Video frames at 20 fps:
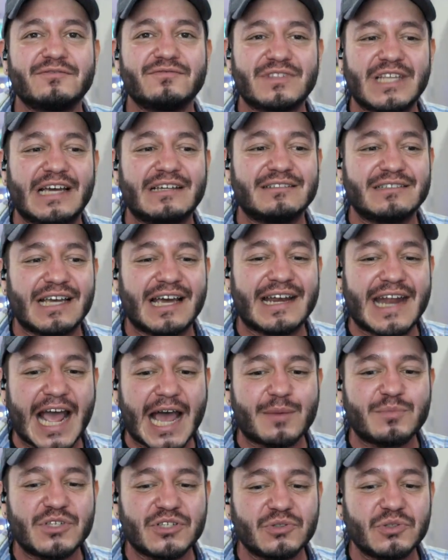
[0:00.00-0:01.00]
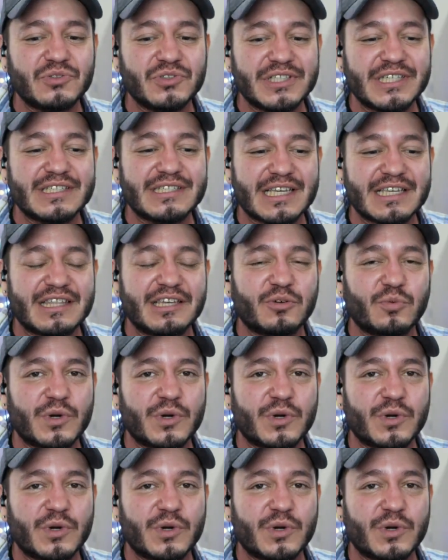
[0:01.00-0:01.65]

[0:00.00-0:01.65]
That that absolutely is, I think, where they